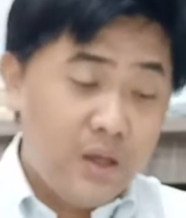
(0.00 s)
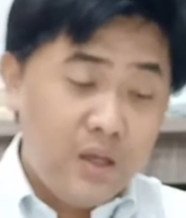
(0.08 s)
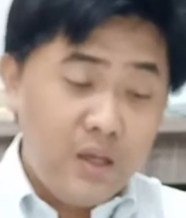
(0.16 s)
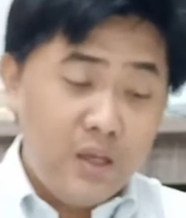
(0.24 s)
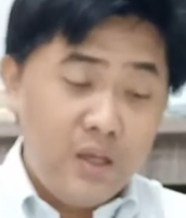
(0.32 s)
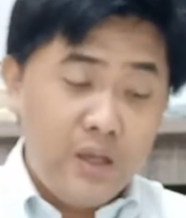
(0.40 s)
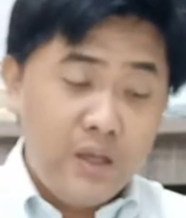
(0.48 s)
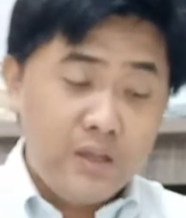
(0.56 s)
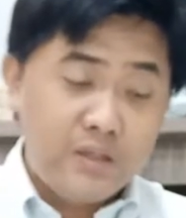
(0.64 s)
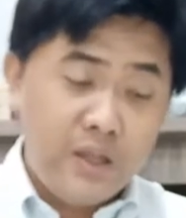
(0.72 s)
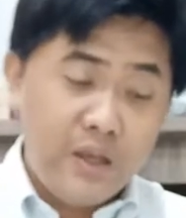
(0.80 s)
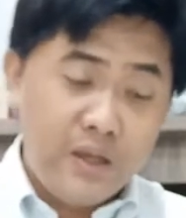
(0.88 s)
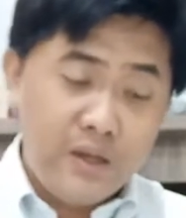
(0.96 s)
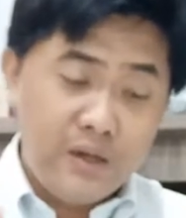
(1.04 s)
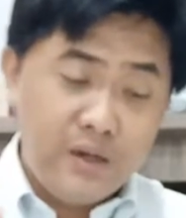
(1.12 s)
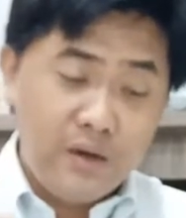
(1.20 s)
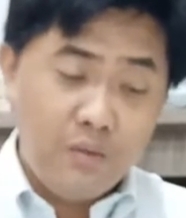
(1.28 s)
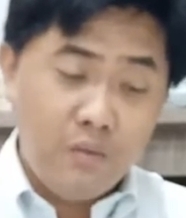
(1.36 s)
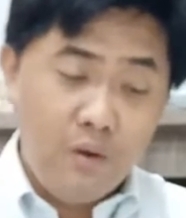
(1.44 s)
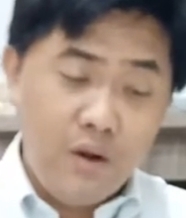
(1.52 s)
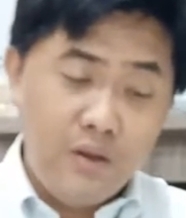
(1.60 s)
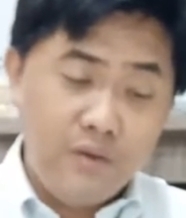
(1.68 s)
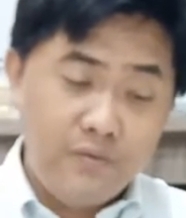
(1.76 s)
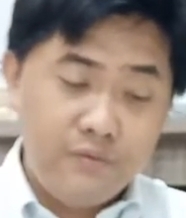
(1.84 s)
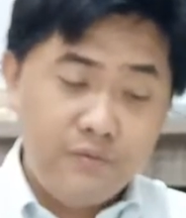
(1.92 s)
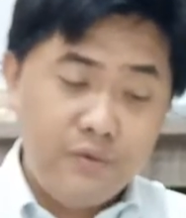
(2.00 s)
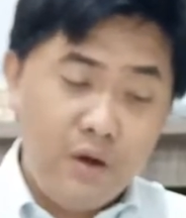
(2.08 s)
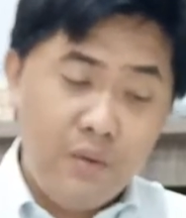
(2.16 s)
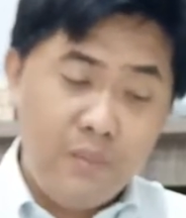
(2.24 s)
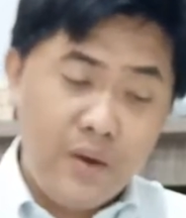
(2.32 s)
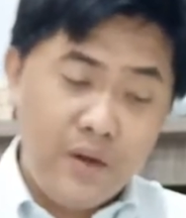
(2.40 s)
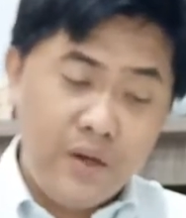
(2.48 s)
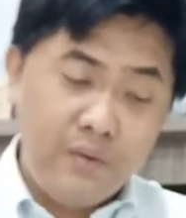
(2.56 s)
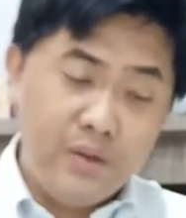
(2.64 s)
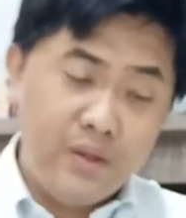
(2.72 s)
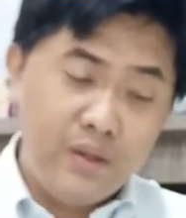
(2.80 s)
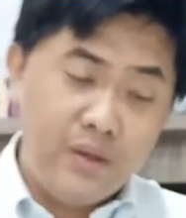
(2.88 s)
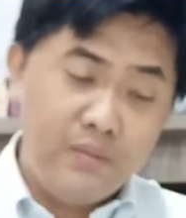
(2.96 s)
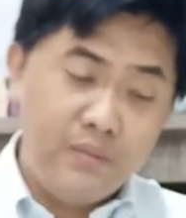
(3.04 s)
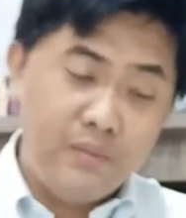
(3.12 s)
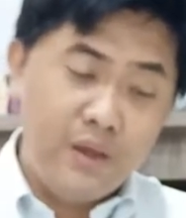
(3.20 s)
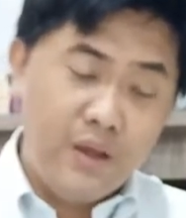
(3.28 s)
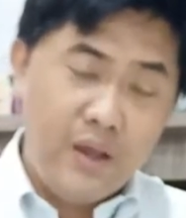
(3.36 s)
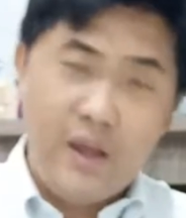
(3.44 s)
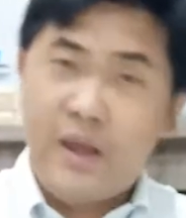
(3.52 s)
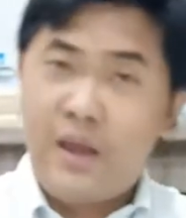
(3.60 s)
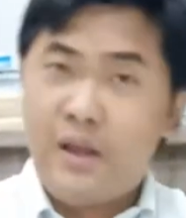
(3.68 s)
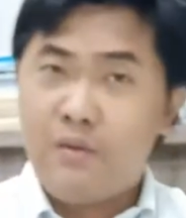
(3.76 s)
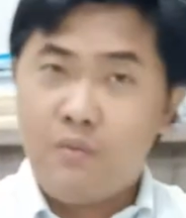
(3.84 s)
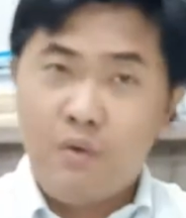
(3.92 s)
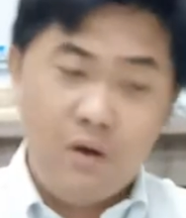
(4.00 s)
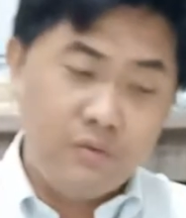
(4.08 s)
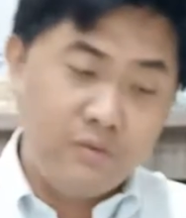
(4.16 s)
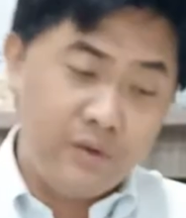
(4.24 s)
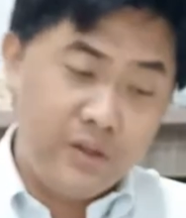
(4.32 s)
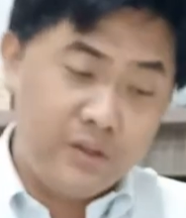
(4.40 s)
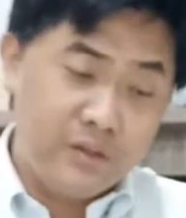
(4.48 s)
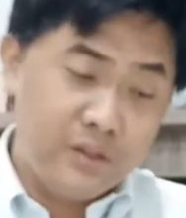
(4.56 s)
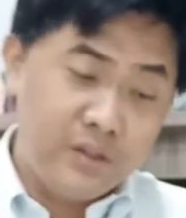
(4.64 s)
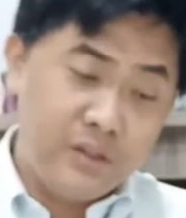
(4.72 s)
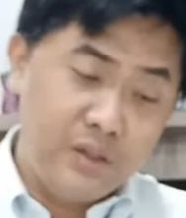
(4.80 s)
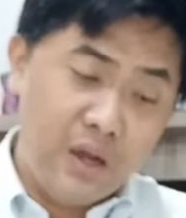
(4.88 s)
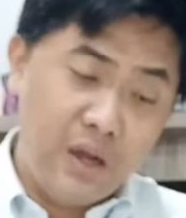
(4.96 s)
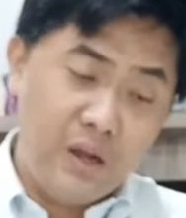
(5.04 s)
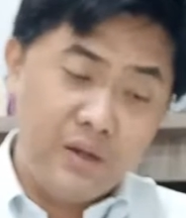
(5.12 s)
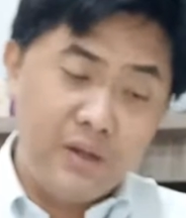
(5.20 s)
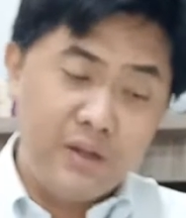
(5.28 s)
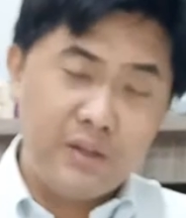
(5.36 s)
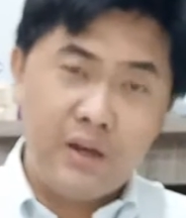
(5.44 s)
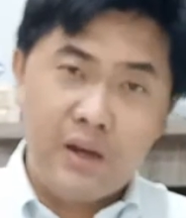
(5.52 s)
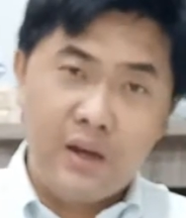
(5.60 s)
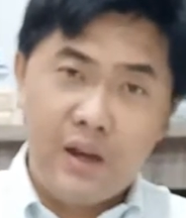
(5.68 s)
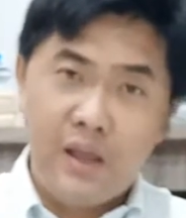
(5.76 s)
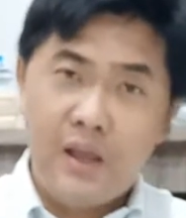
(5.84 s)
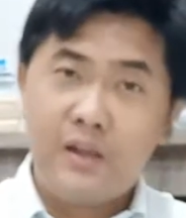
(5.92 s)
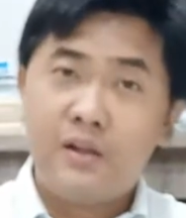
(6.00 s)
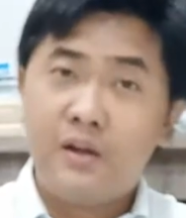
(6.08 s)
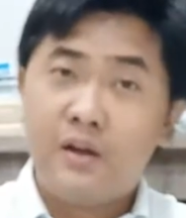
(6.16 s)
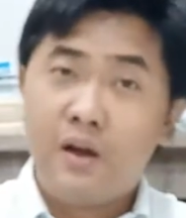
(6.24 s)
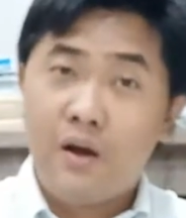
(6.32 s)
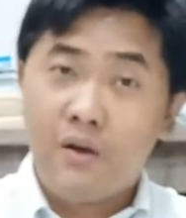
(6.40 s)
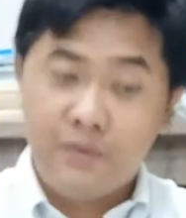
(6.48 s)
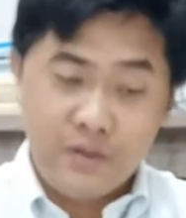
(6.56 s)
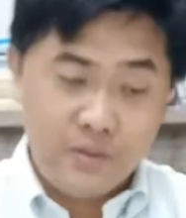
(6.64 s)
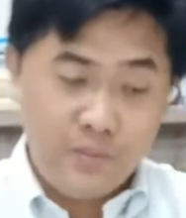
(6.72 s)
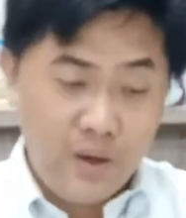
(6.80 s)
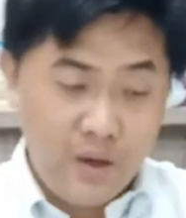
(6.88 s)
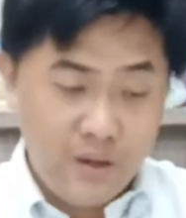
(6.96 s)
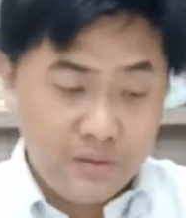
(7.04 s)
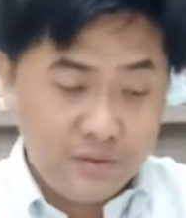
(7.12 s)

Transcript: He has taken a wallet full of money with him and won't return until the latter of his month.